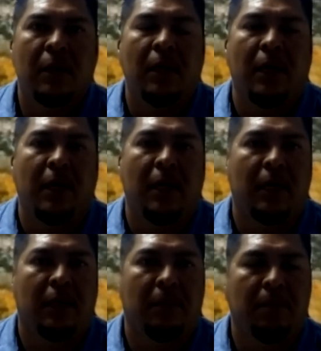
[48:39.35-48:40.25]

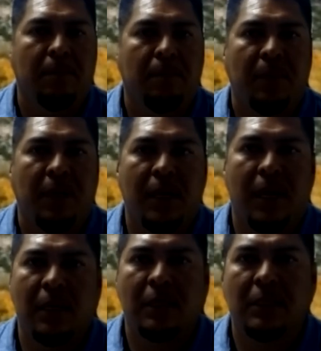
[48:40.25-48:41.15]
And being
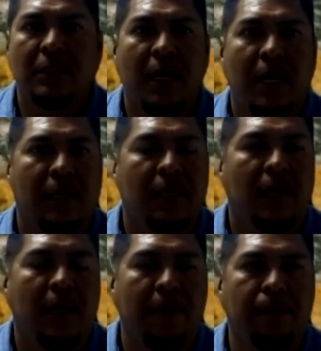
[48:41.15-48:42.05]
that is I
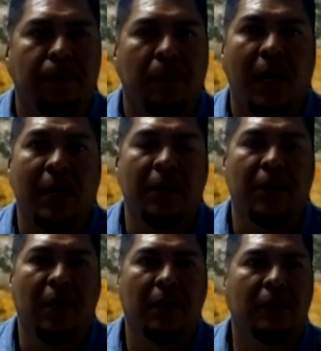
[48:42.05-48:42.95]
at a
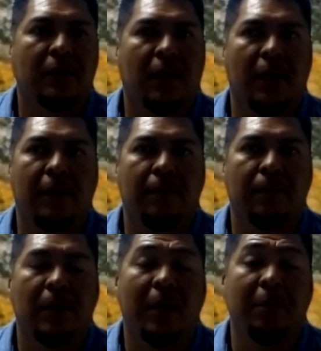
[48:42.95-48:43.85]
young,
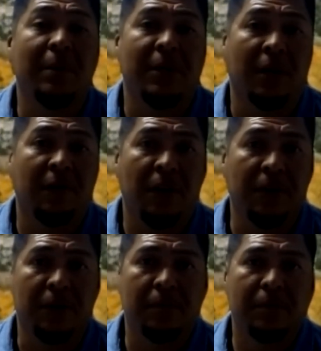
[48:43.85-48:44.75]
I became a young
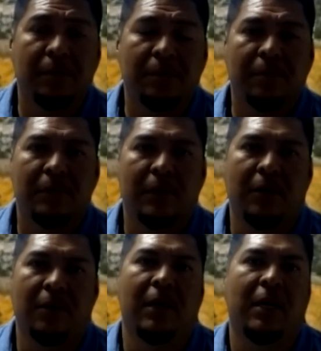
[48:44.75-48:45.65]
father.
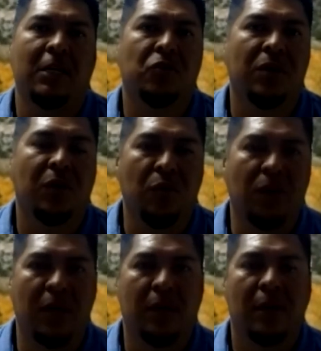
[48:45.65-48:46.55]
At age
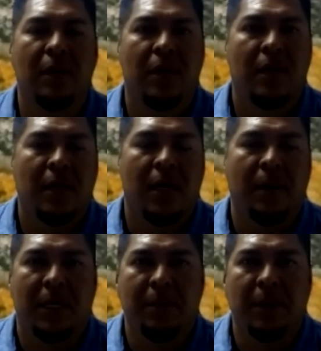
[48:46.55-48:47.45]
21, I
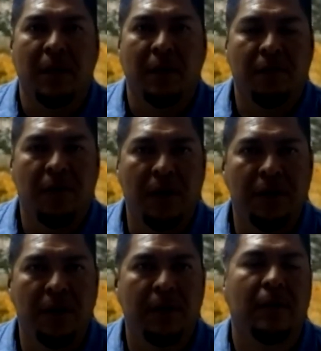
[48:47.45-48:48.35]
became a young
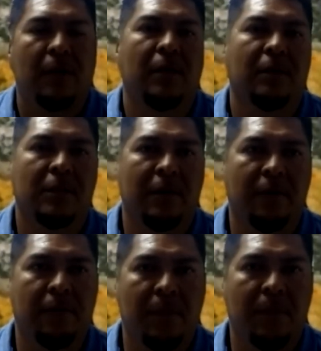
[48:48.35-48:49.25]
father. Instead
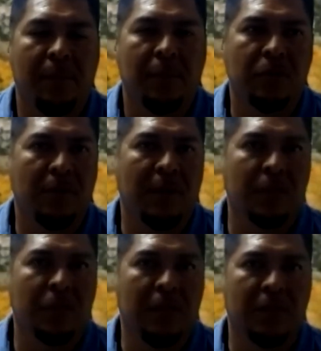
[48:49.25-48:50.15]
of pursuing my
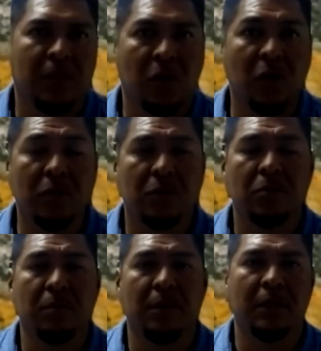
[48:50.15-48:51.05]
dreams and goals to
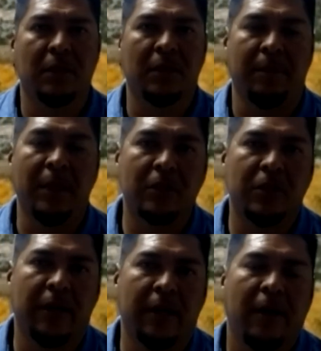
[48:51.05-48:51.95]
being in the
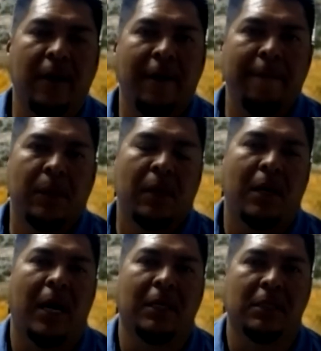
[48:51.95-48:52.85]
military,
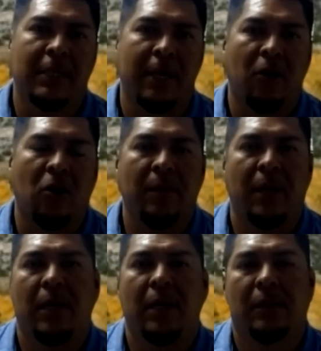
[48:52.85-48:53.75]
I had to stay home
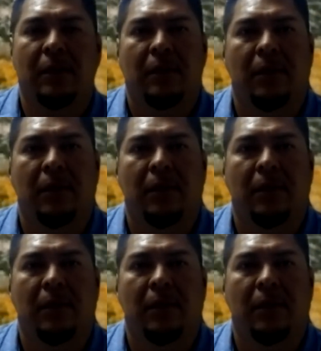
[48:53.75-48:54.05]
and